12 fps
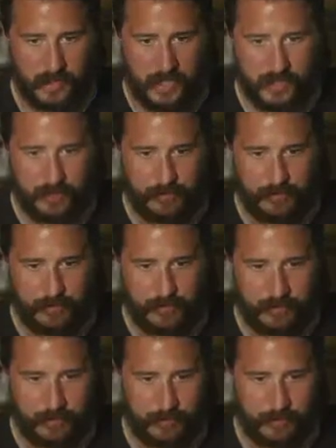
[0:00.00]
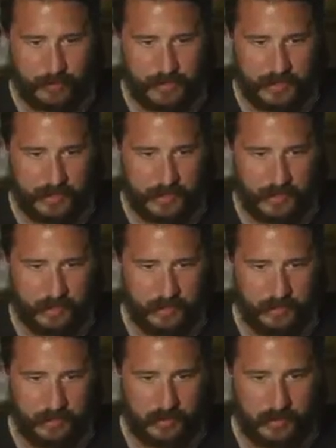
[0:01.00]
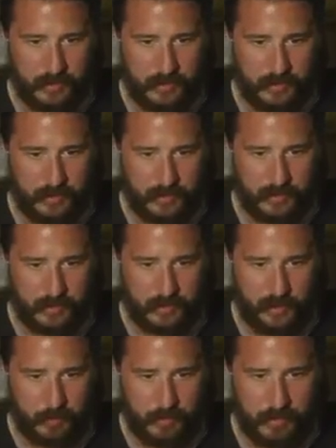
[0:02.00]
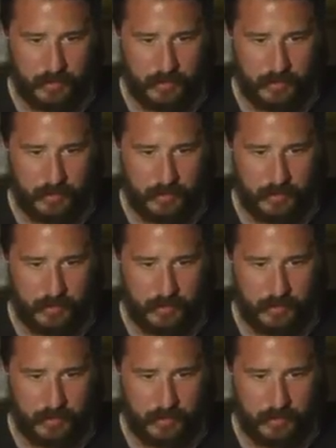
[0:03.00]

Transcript: to ask for, like, free shit, though. I just, uh, I want